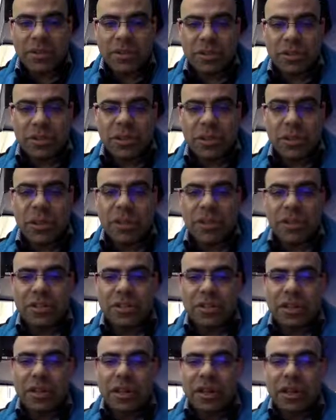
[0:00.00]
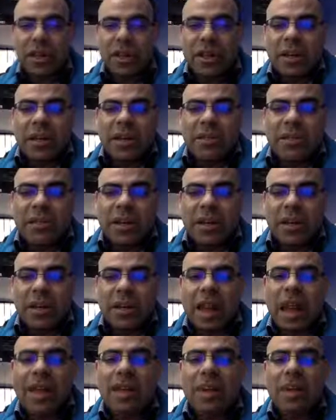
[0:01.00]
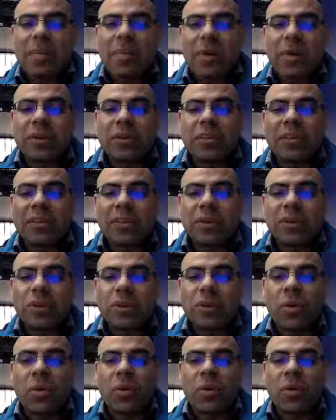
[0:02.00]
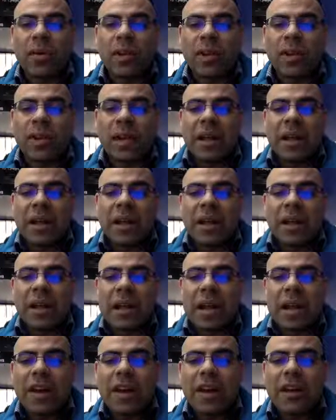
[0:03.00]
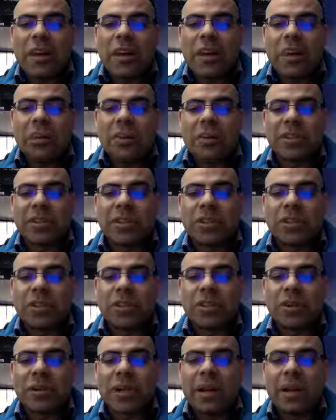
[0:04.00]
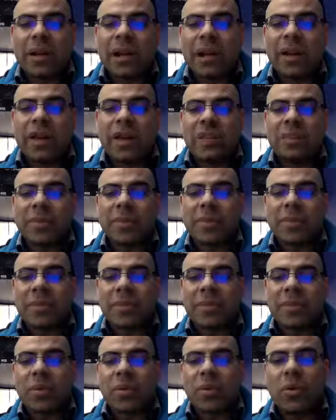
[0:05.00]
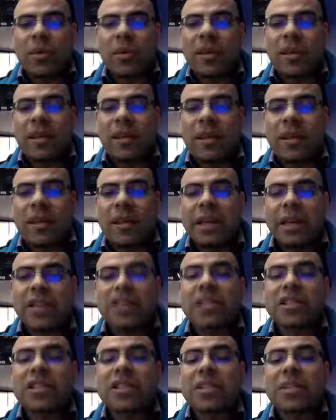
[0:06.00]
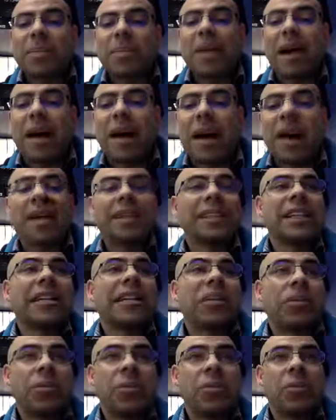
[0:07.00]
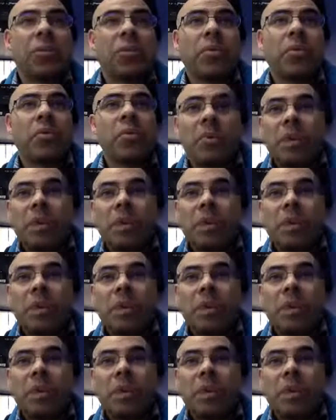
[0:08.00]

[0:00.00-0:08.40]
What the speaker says: G, G. So that note belongs to the chord, that note belongs to the chord, that note belongs to the chord. These are just passing through.